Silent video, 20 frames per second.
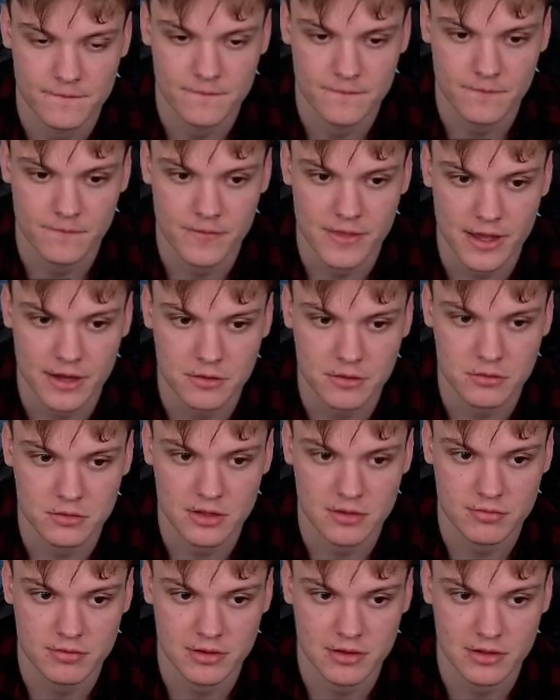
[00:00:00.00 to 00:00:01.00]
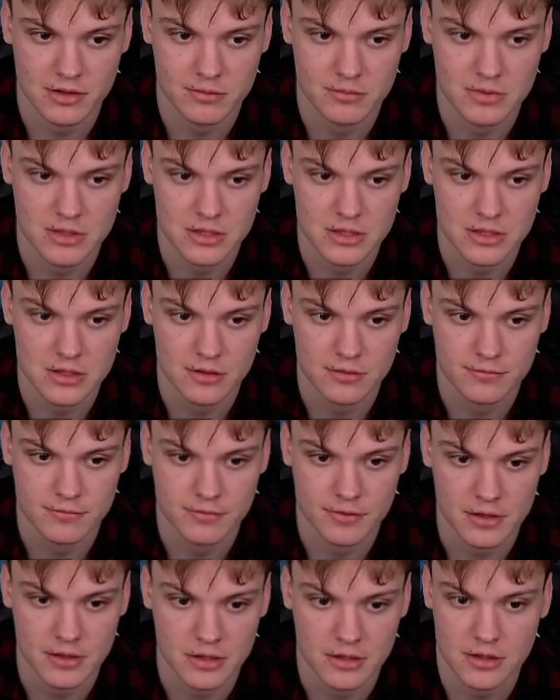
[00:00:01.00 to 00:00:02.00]
That could definitely be a
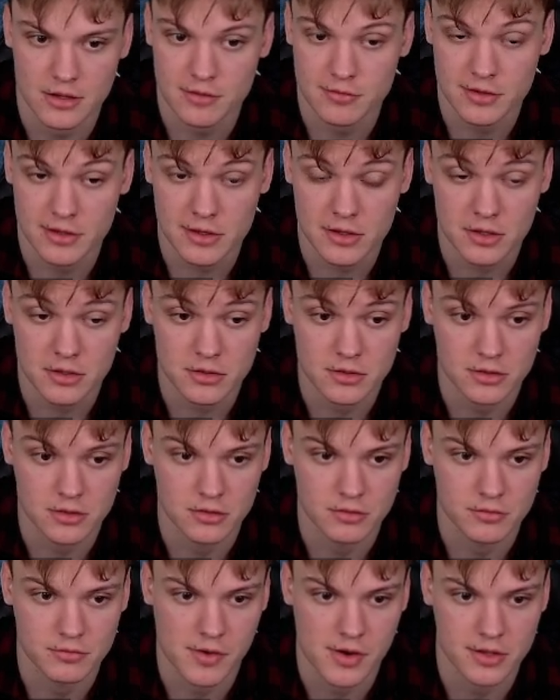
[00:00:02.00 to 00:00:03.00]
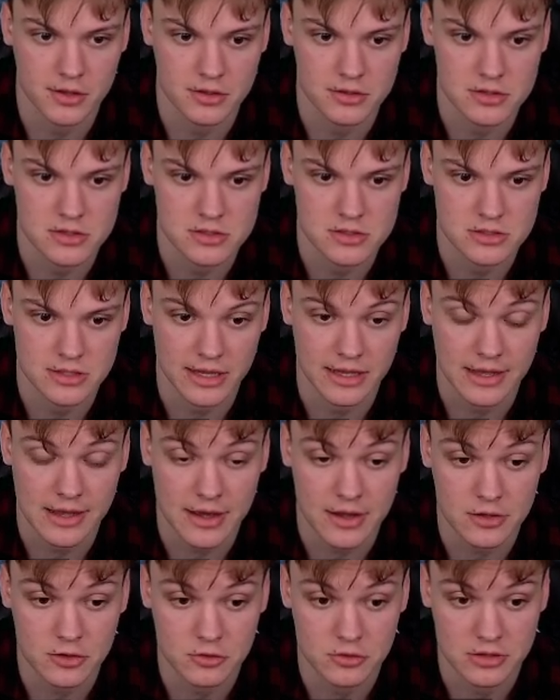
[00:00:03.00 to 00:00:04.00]
thing. I think I'm gonna go for it because I
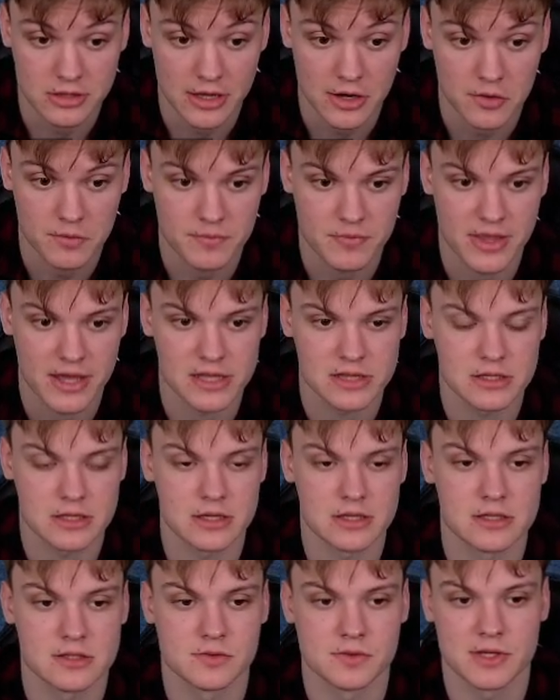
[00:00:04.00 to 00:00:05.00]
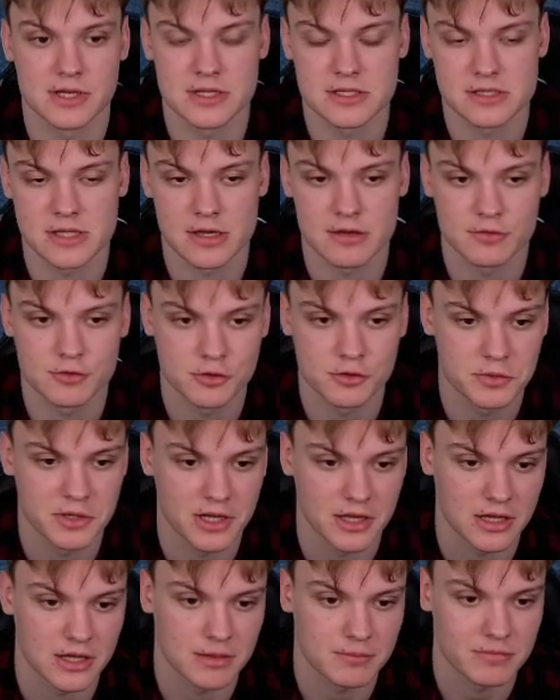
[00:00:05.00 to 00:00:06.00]
kind of doubt that he's very safe
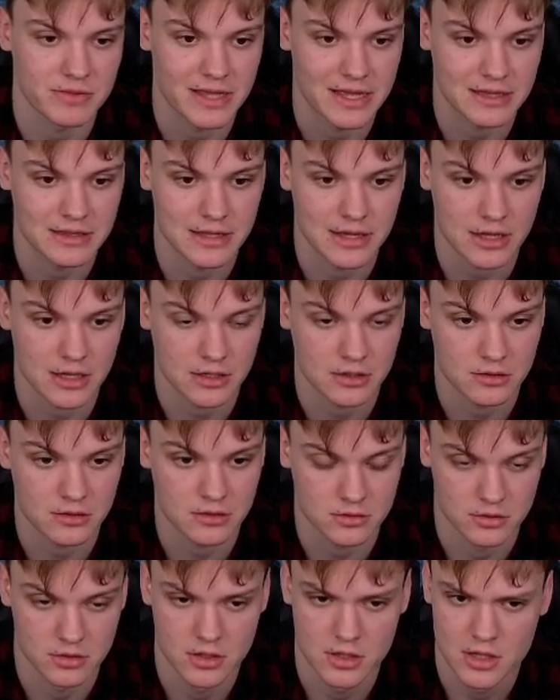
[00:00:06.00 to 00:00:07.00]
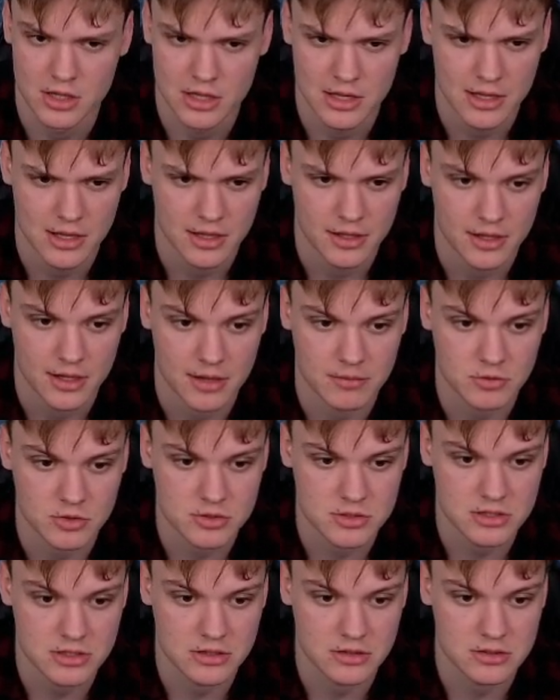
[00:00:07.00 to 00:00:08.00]
opening up that diagonal. I'm not
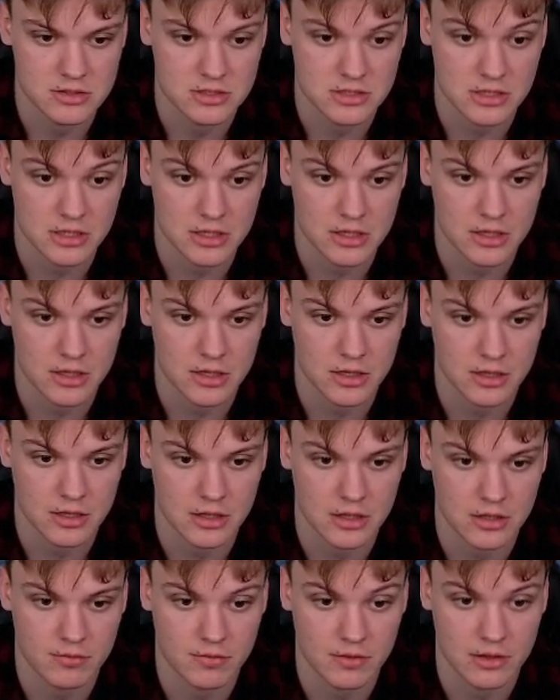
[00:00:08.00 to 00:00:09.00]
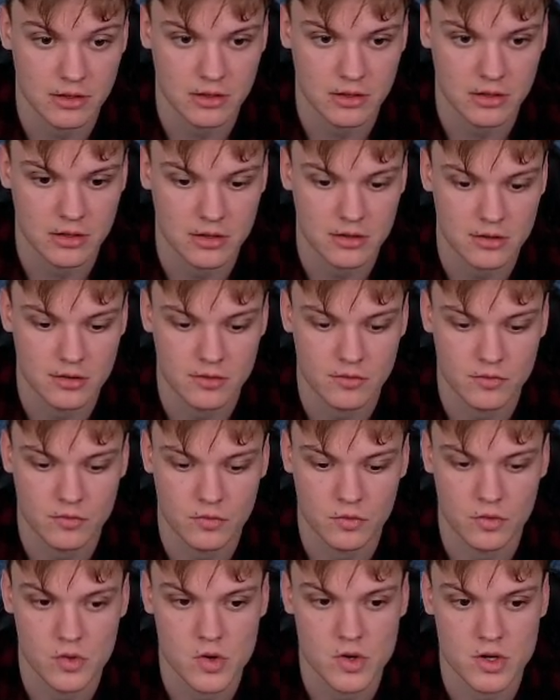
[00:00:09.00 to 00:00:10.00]
seeing anything clear
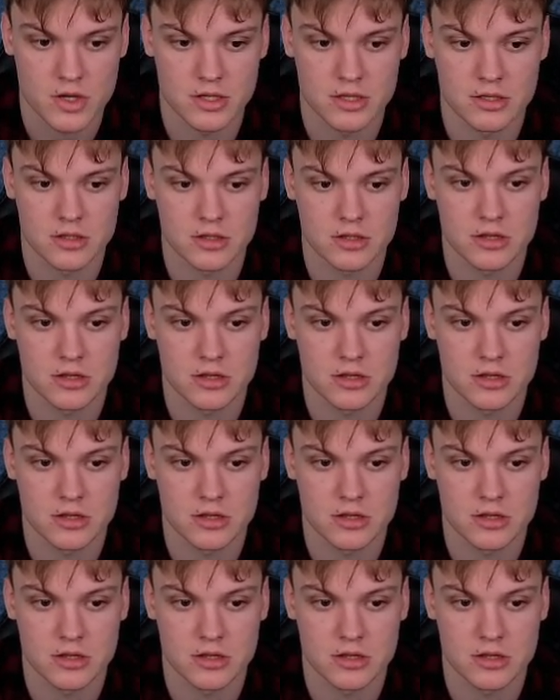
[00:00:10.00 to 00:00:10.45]
for the